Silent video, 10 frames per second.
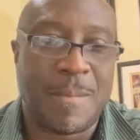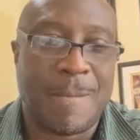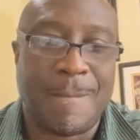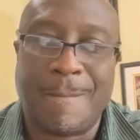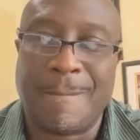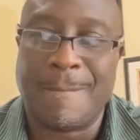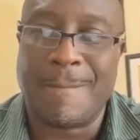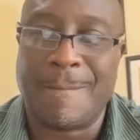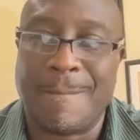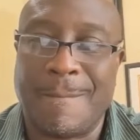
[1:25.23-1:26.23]

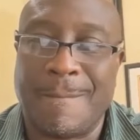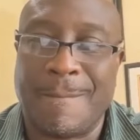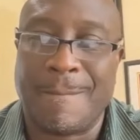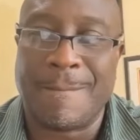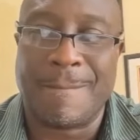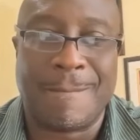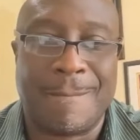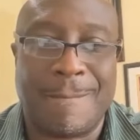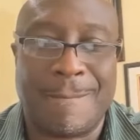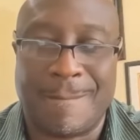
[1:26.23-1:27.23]

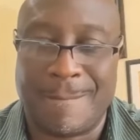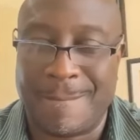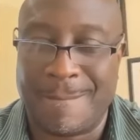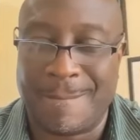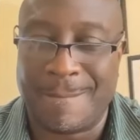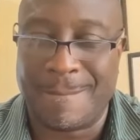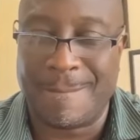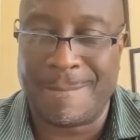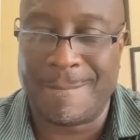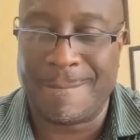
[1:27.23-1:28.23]

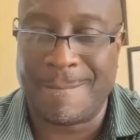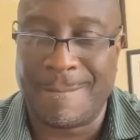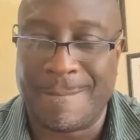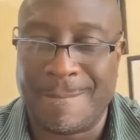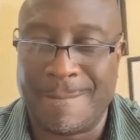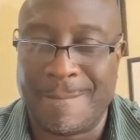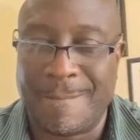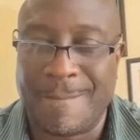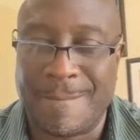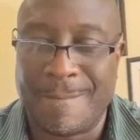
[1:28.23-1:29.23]

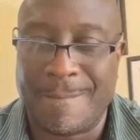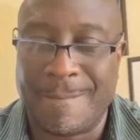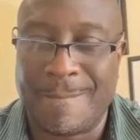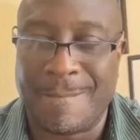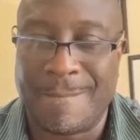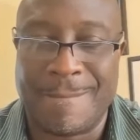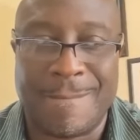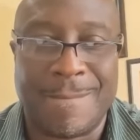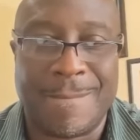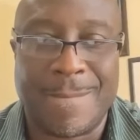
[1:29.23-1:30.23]

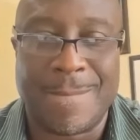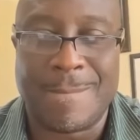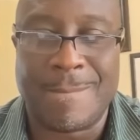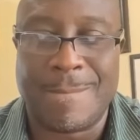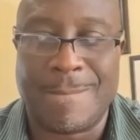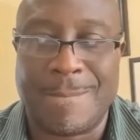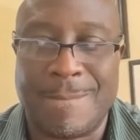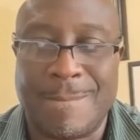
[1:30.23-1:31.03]
(silent)